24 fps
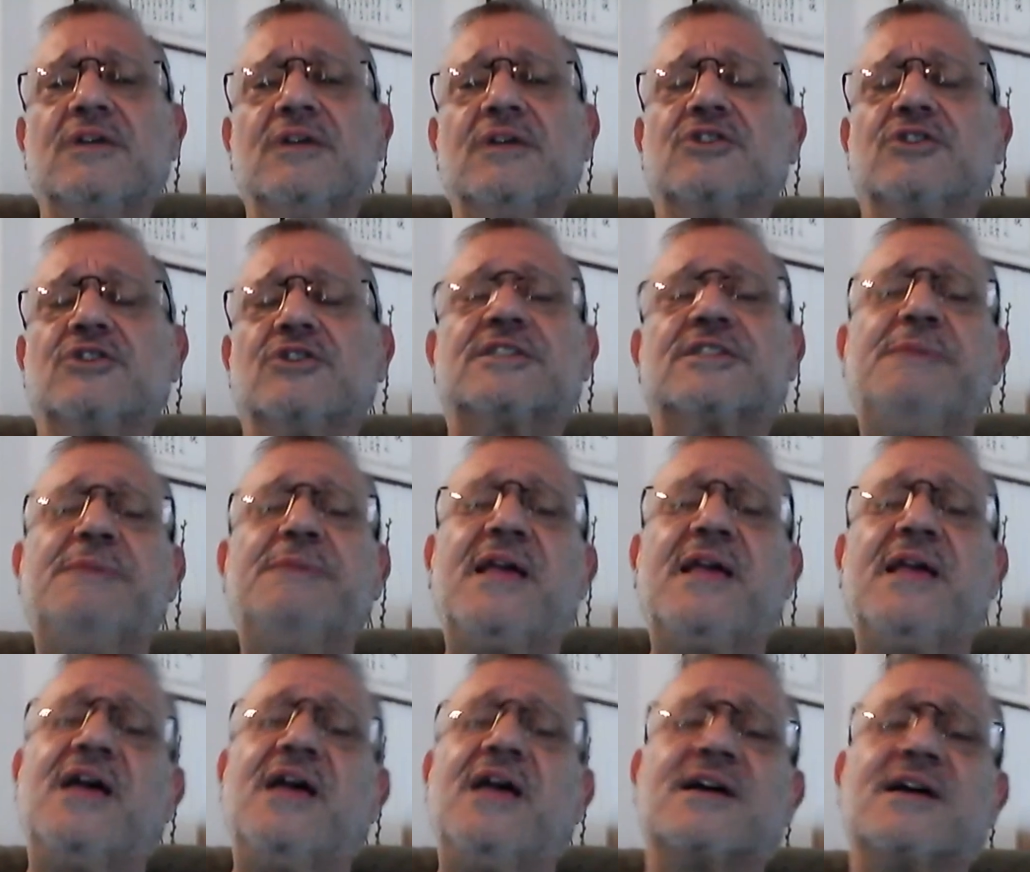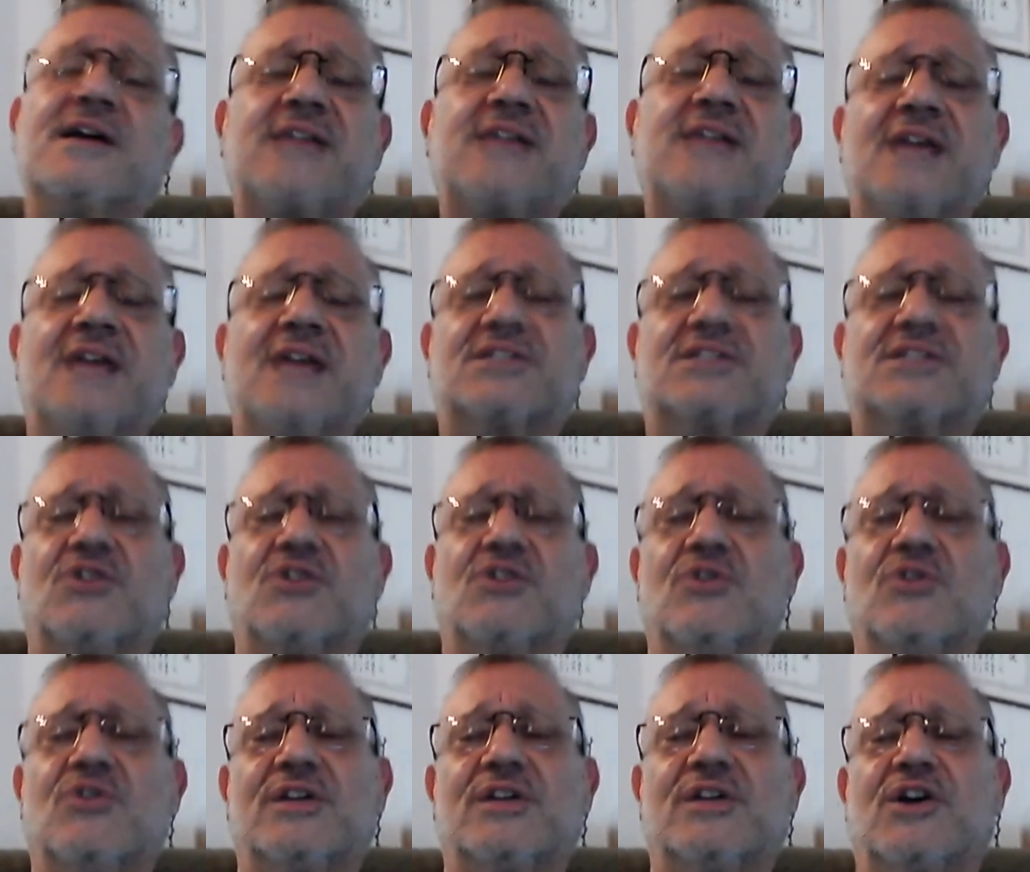You're speaking against the
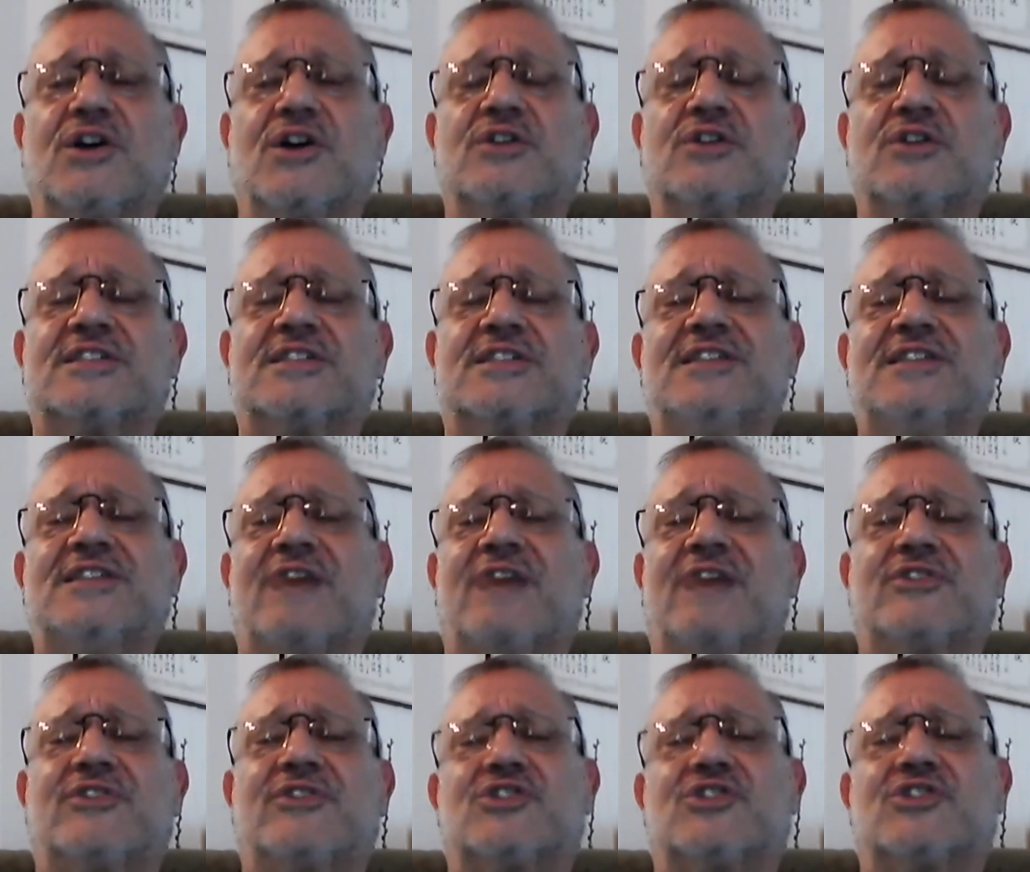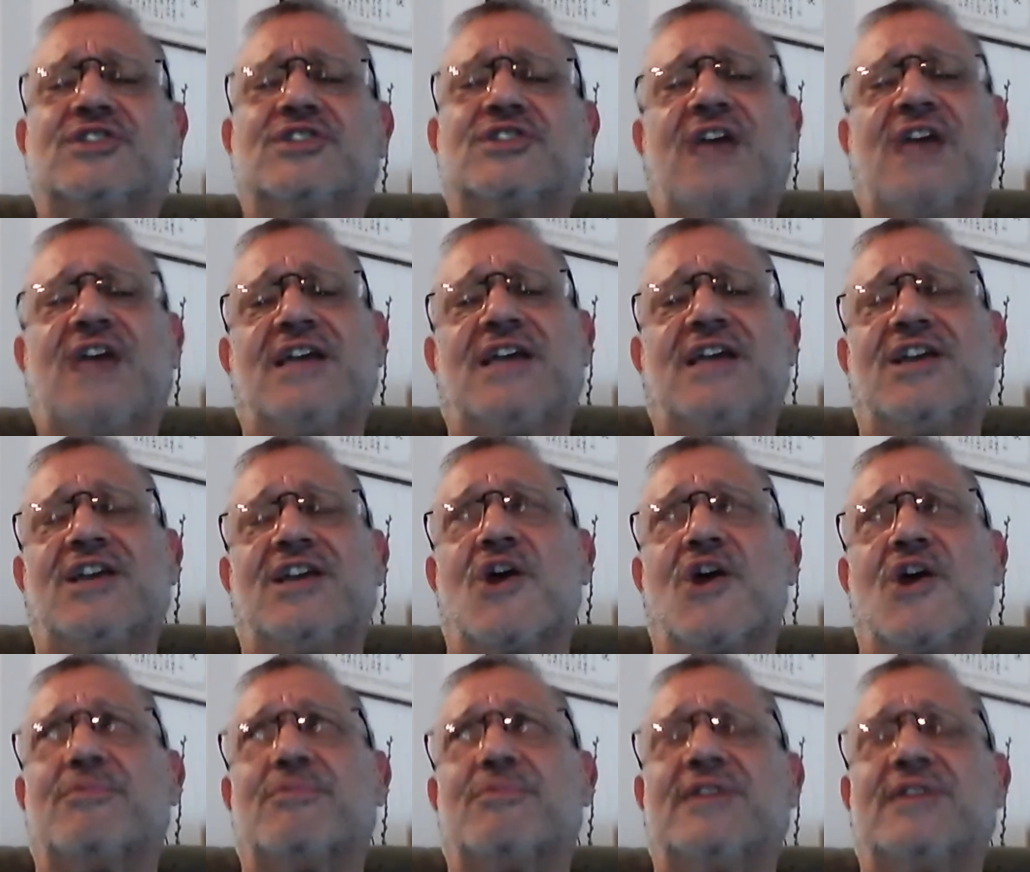Holy Ghost. It's not that you're saying you
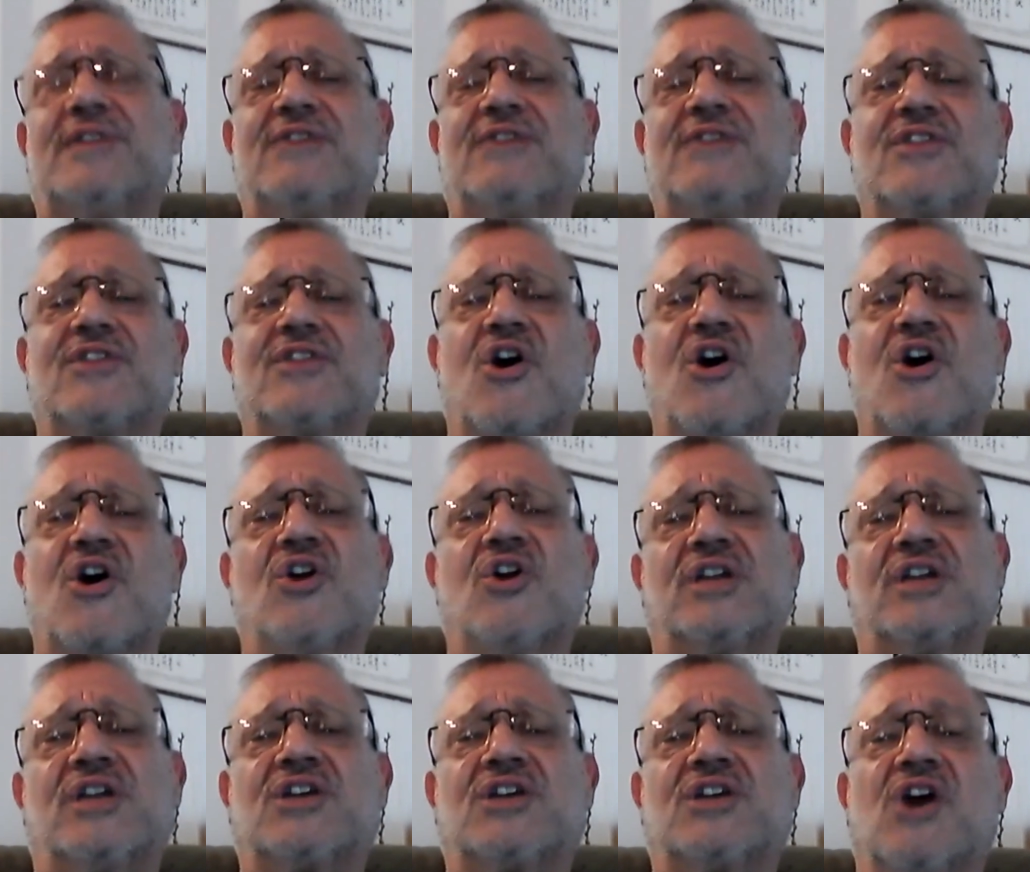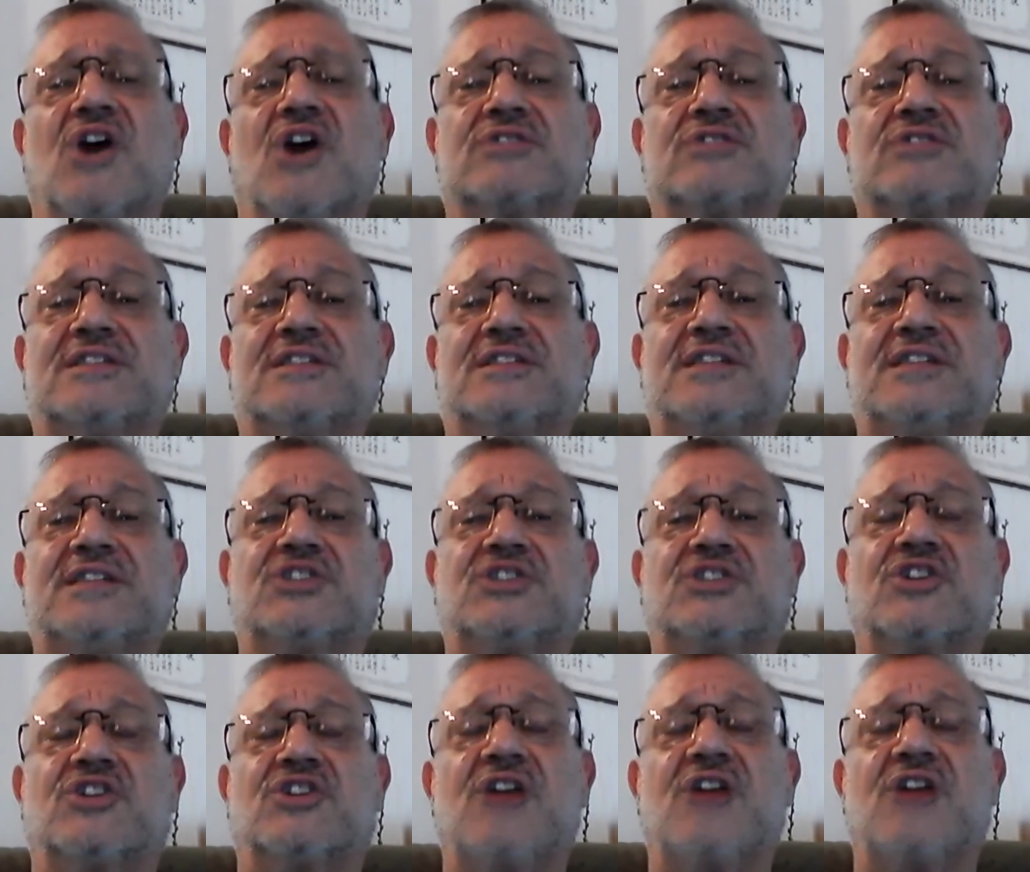don't believe in the Holy Ghost. It's
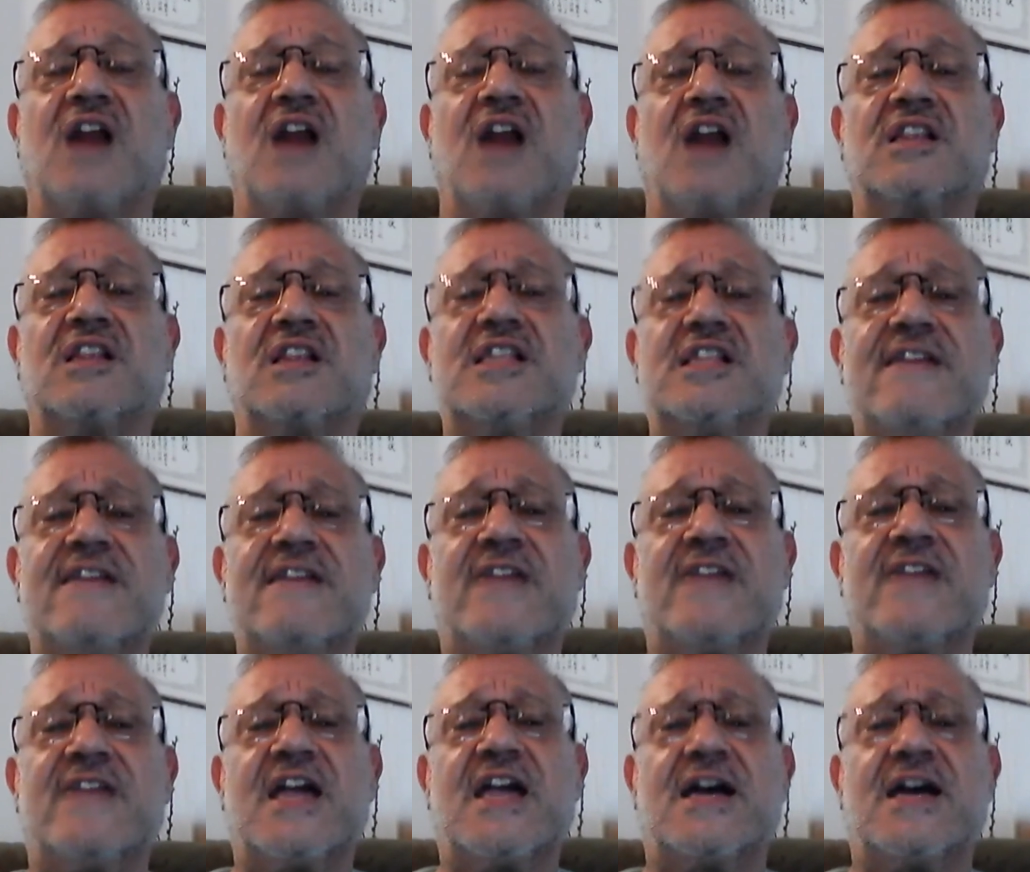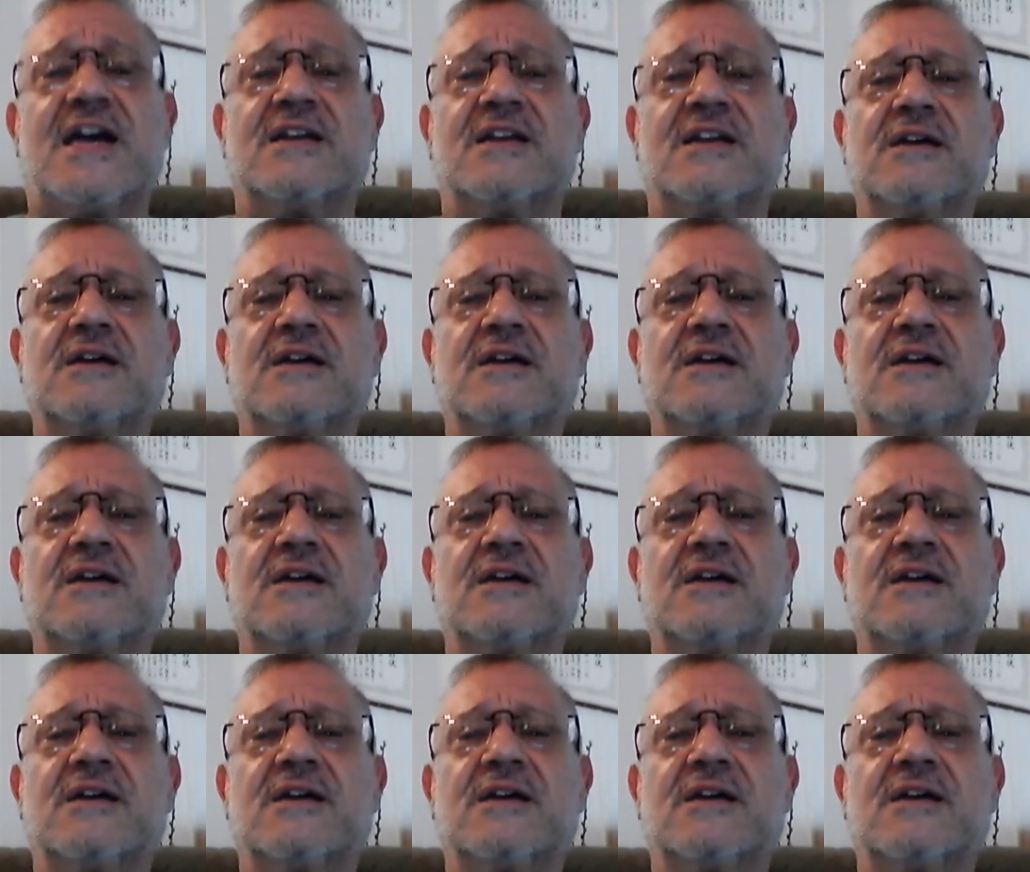that you're not living it.